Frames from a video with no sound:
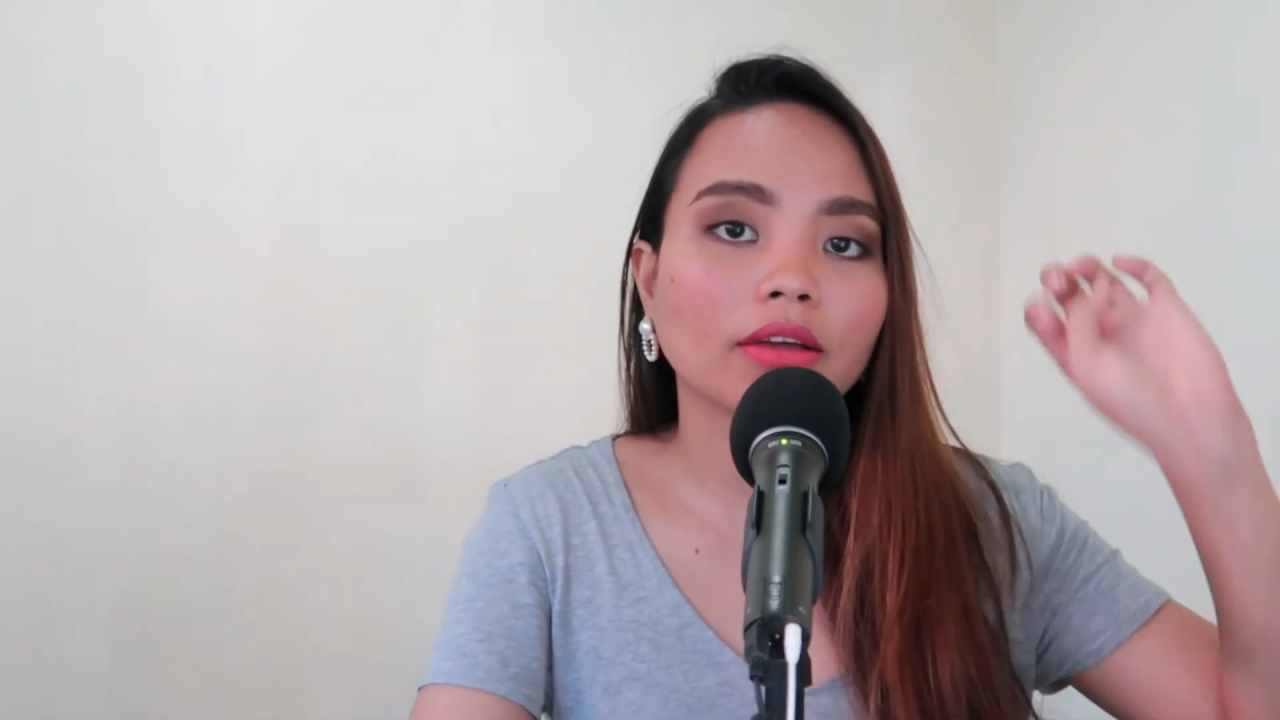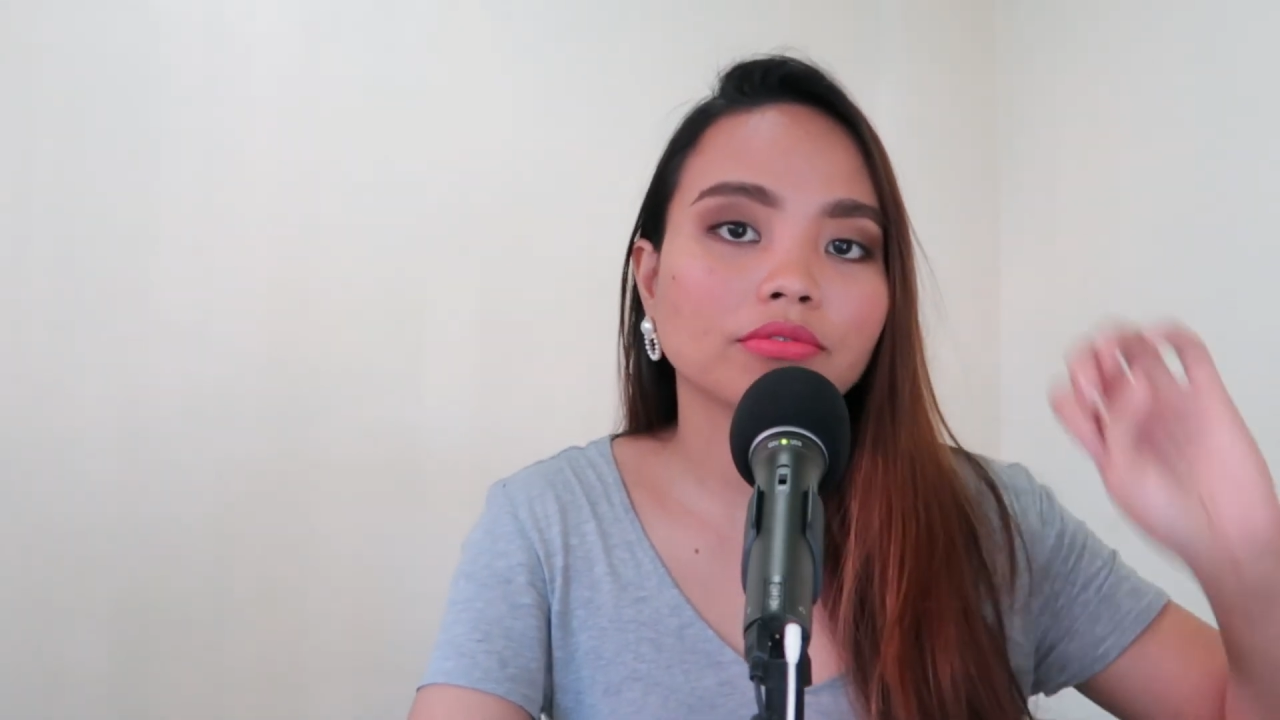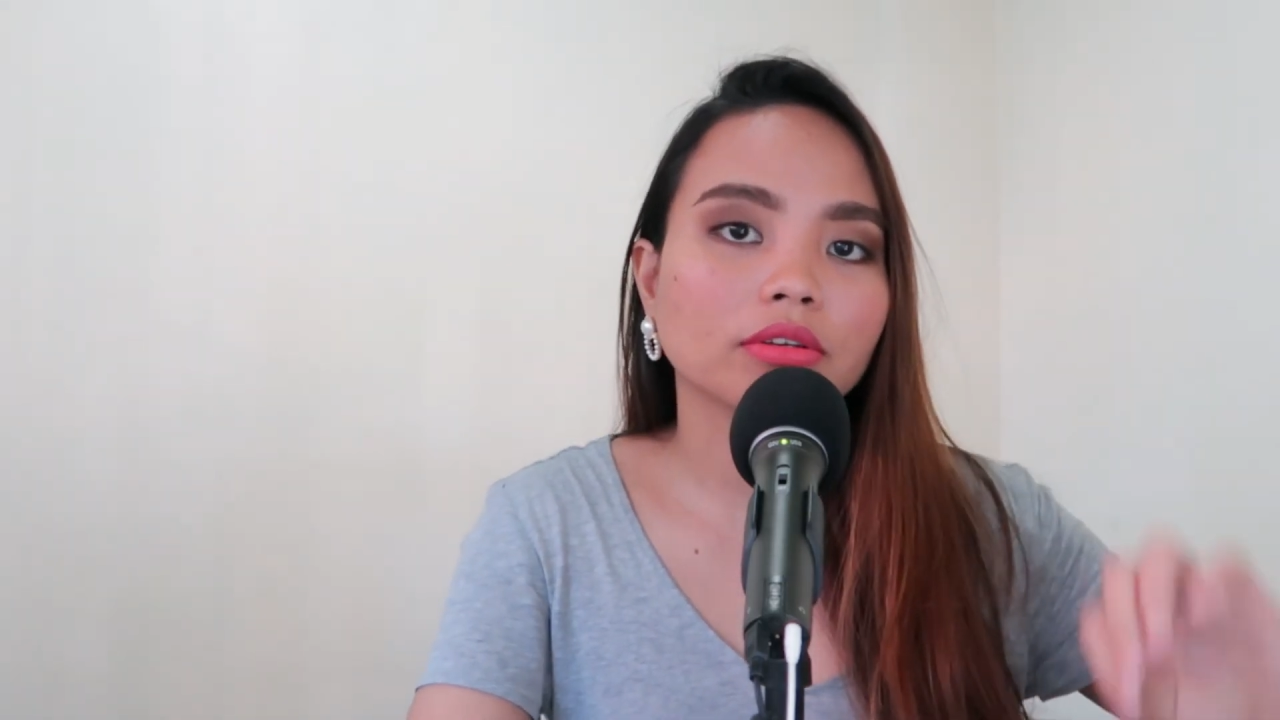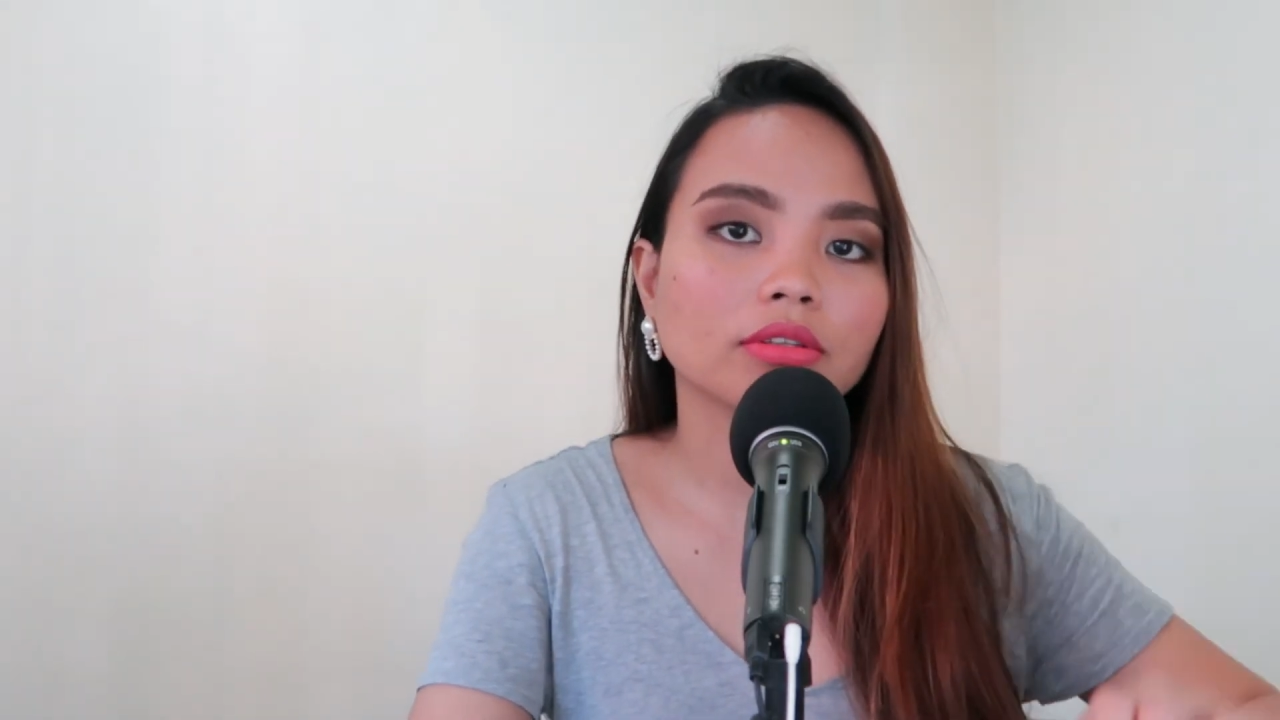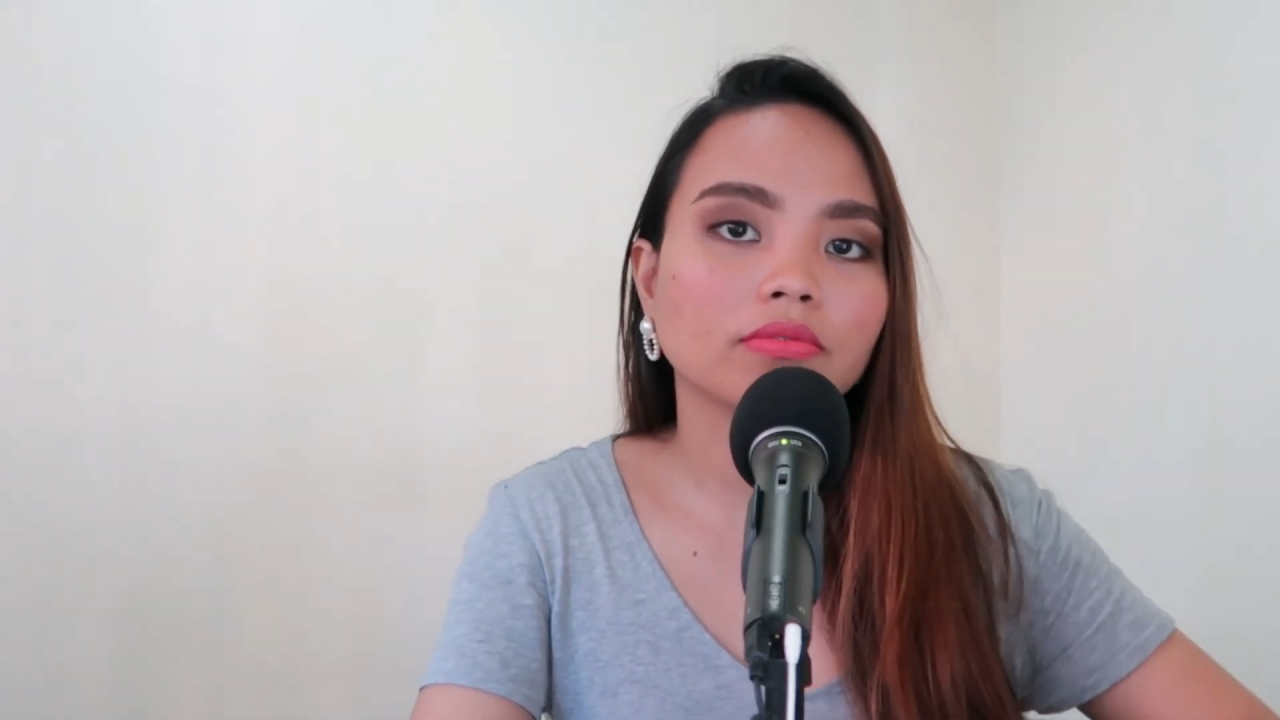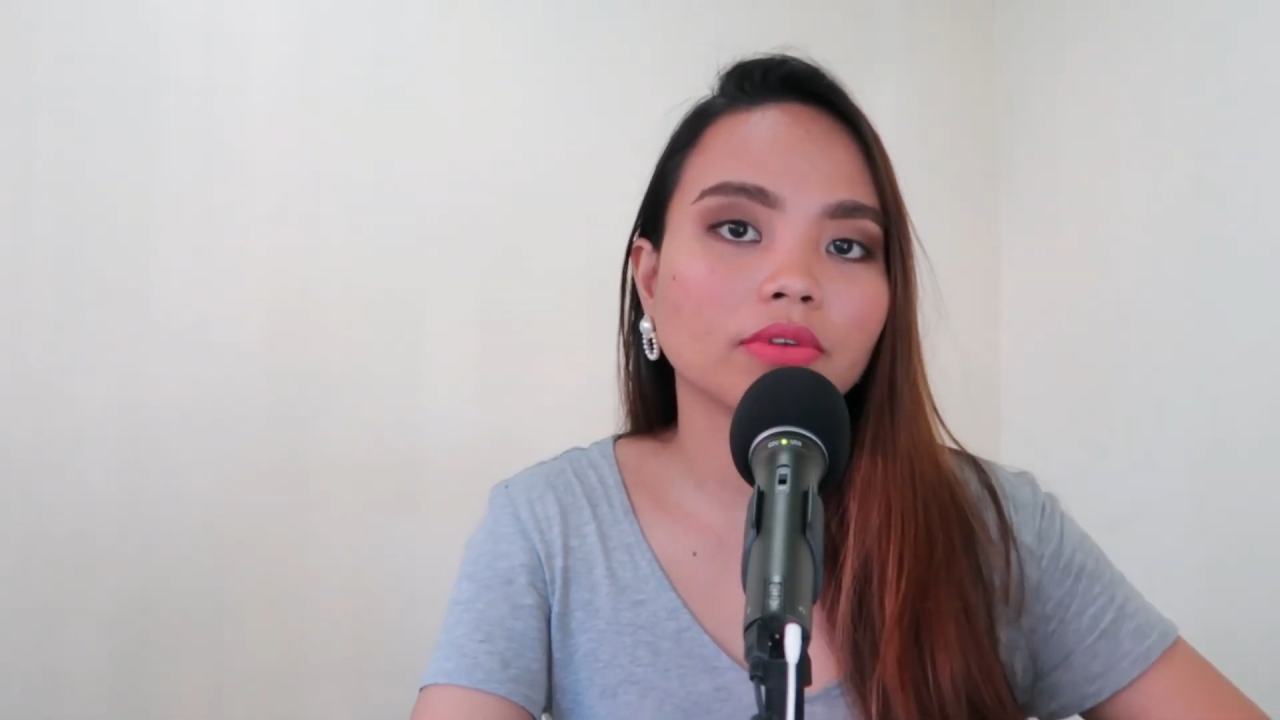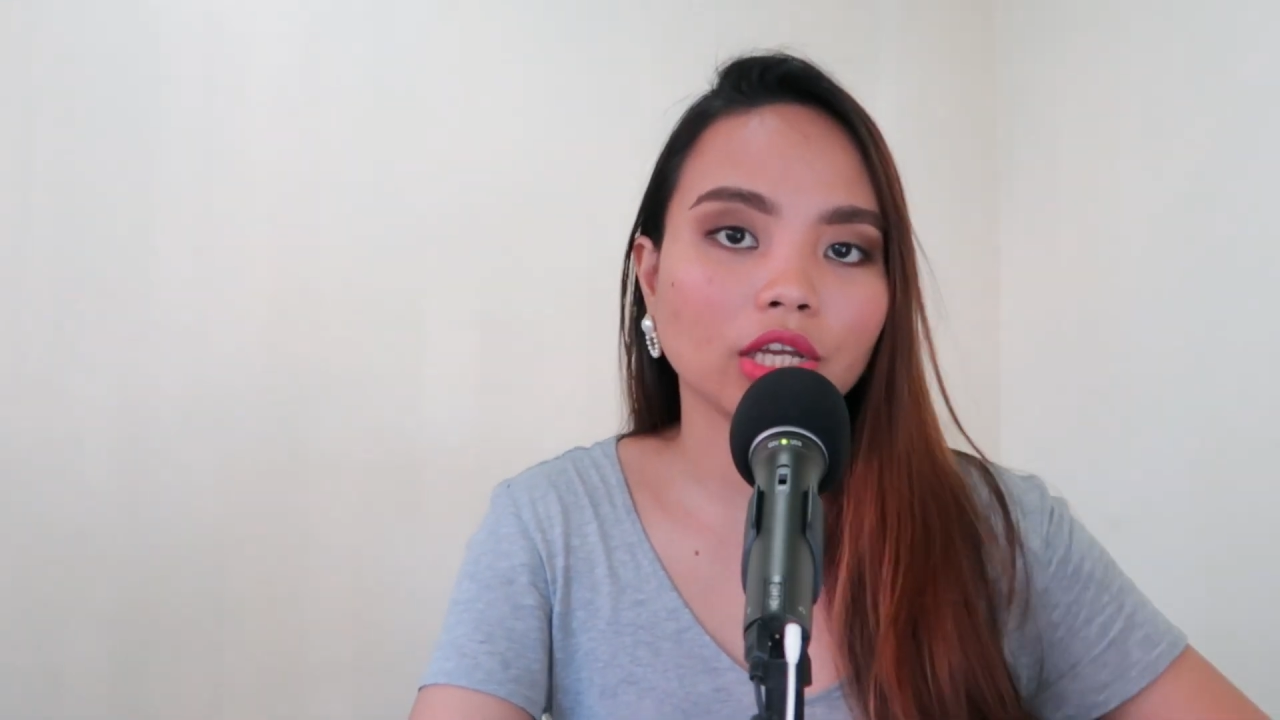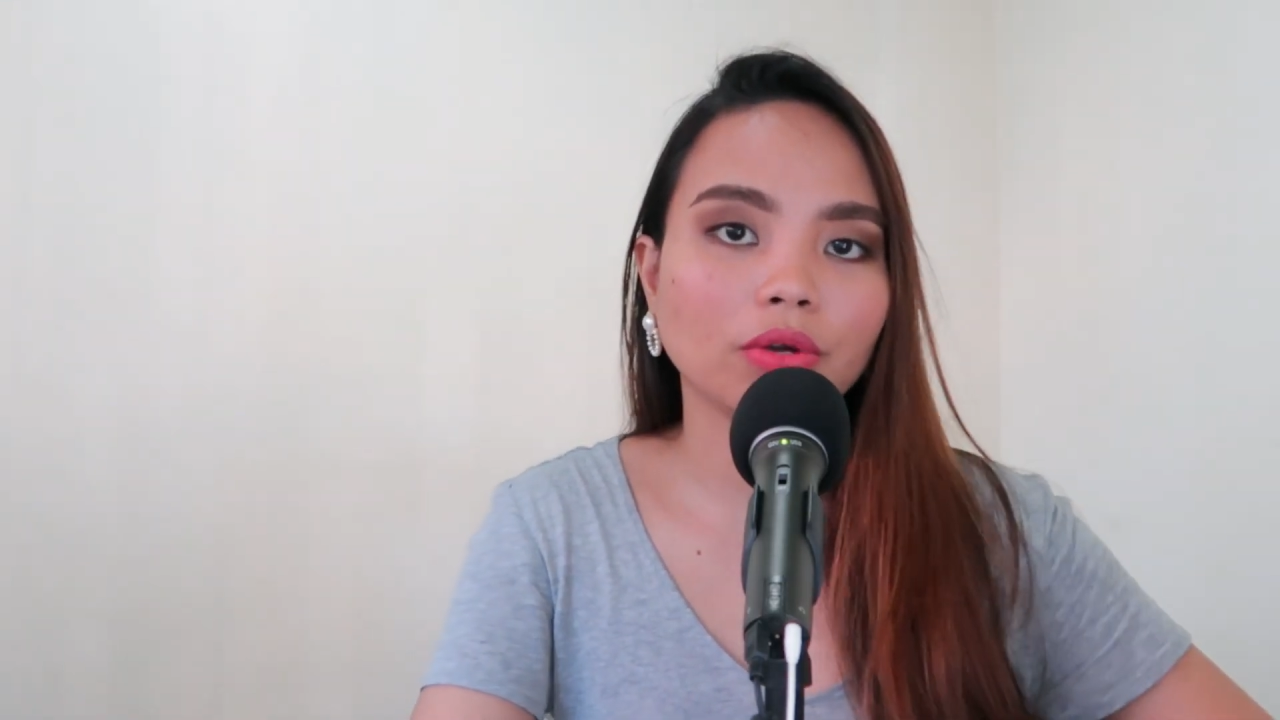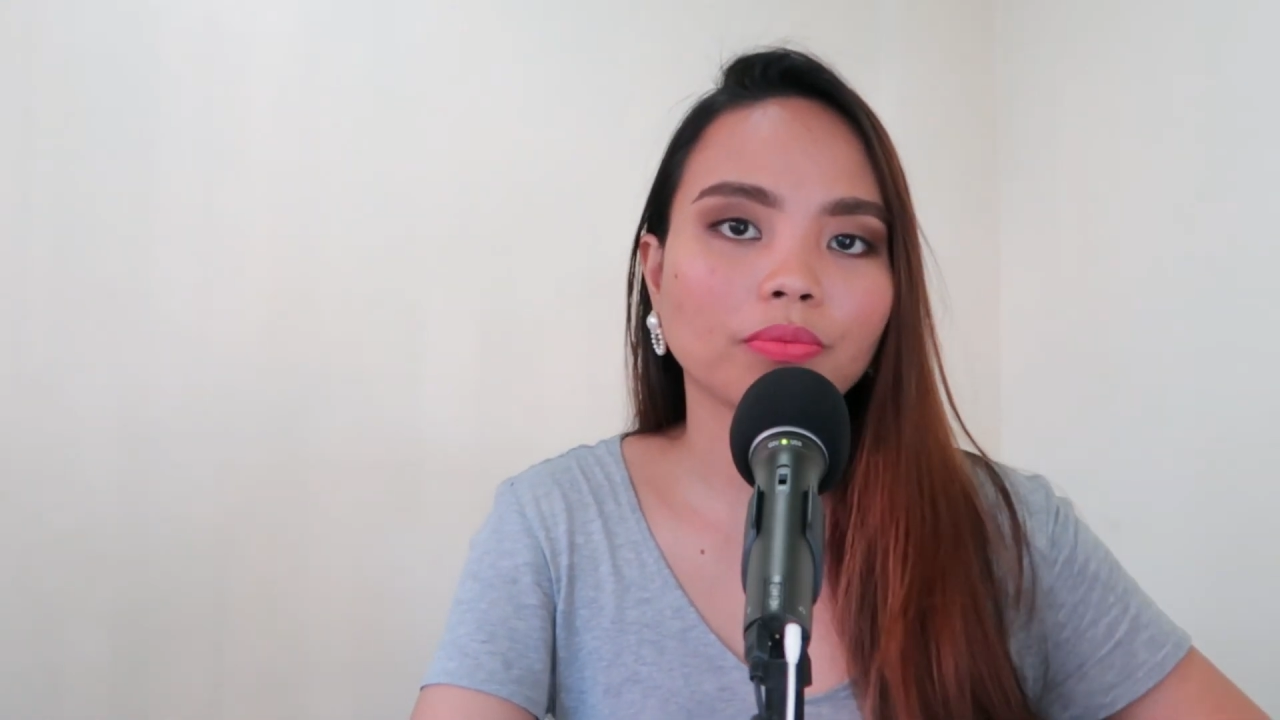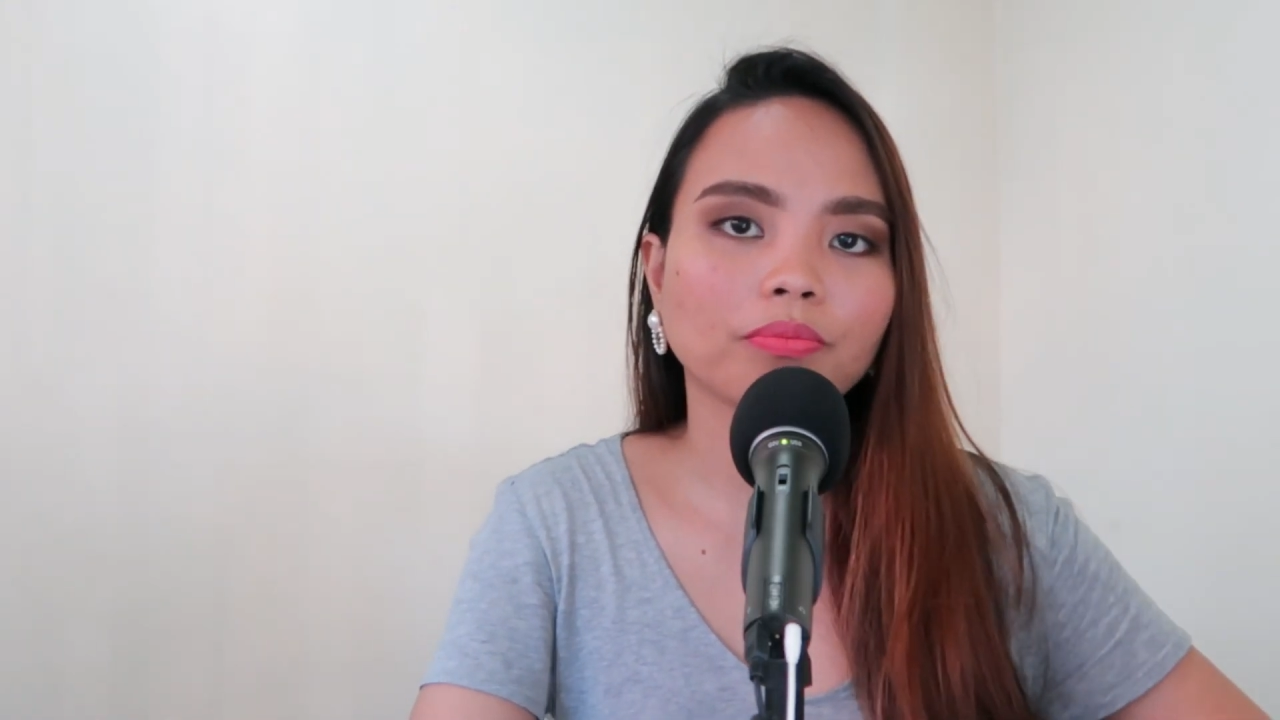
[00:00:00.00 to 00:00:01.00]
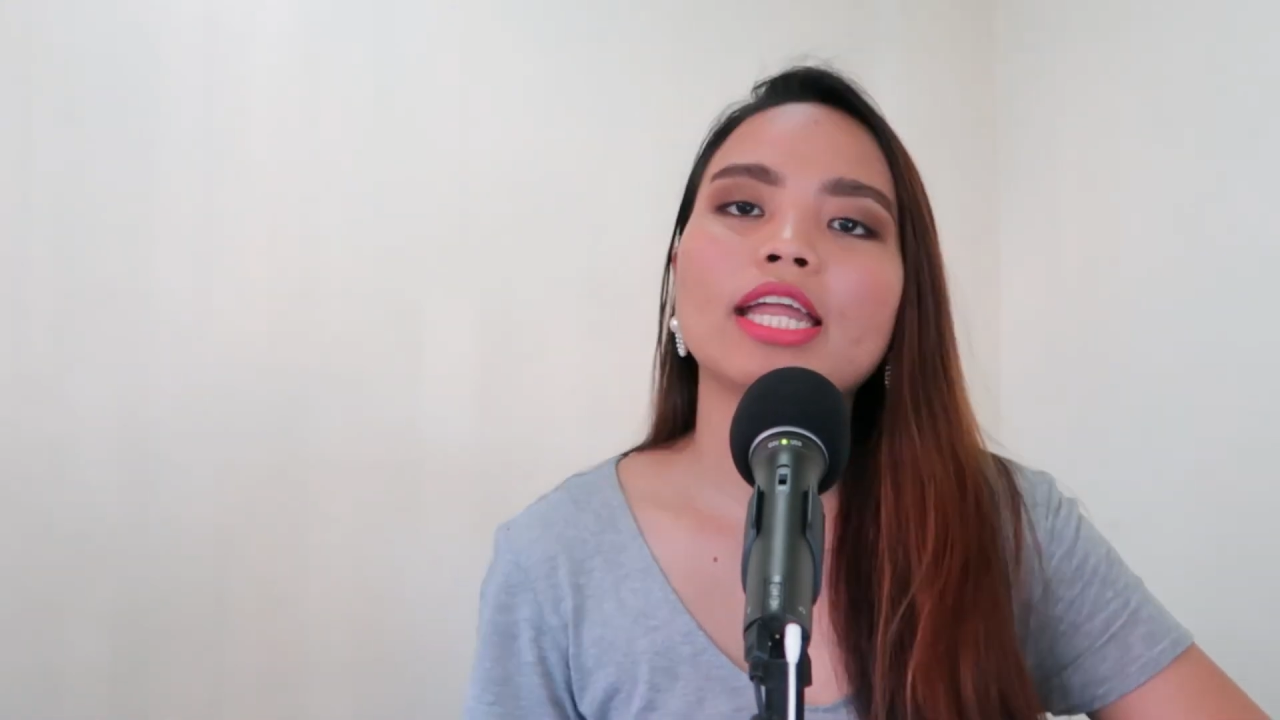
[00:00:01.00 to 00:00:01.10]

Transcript: after this video.